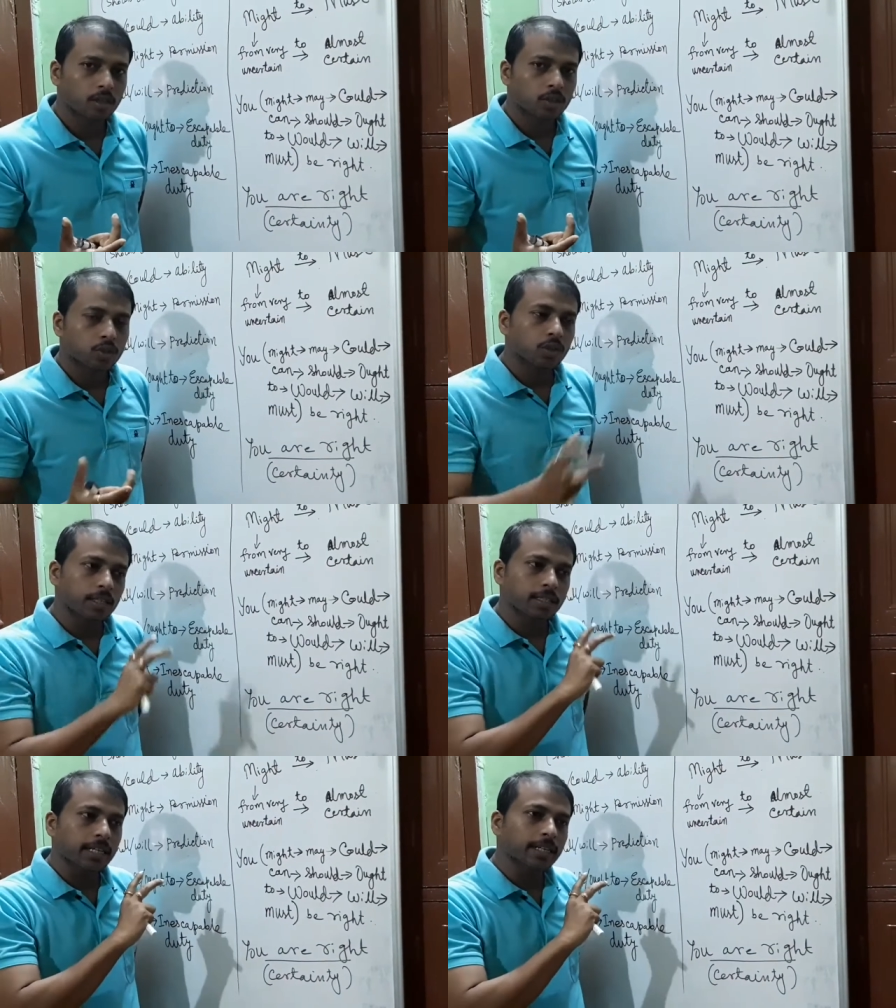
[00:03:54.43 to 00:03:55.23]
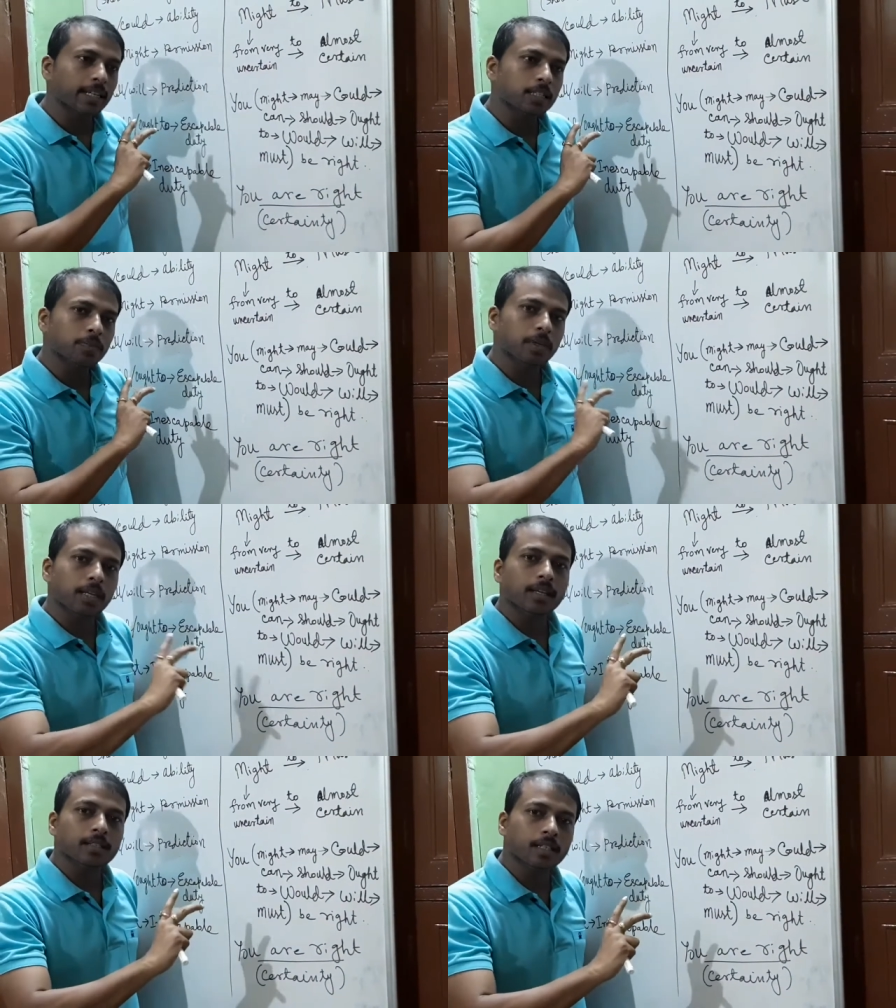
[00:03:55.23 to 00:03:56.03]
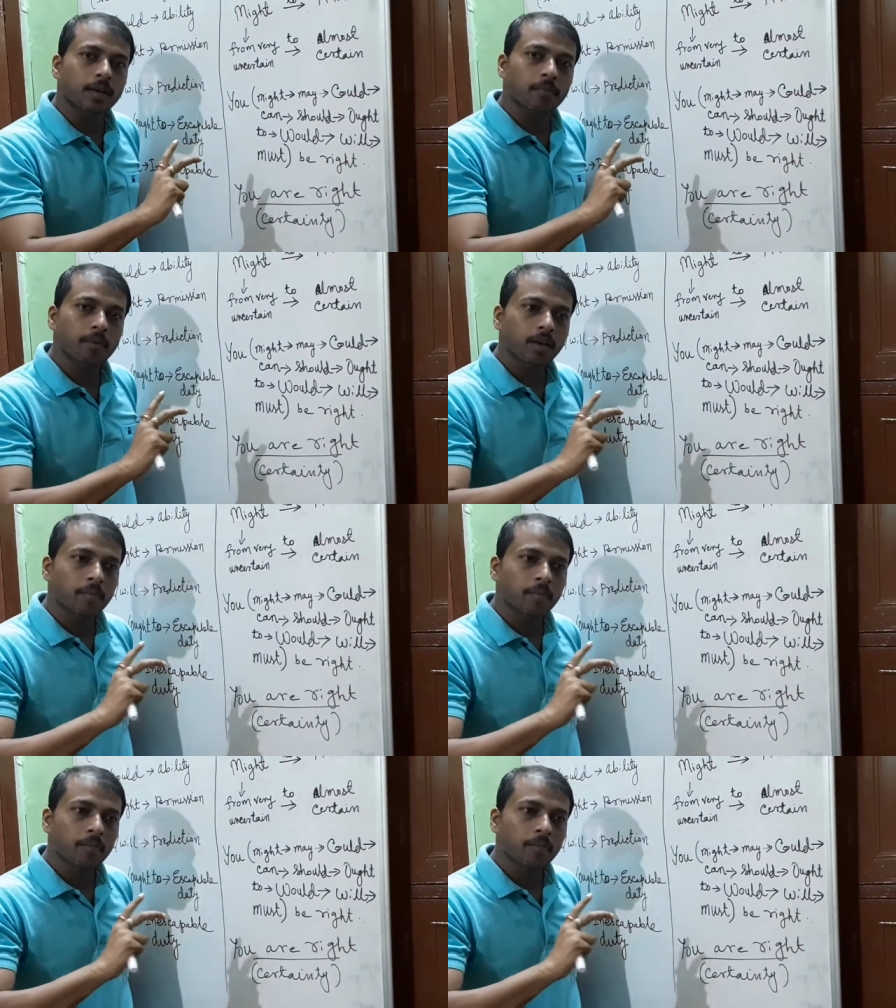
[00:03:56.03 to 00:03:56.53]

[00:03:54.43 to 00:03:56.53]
So the sentence meaning is same,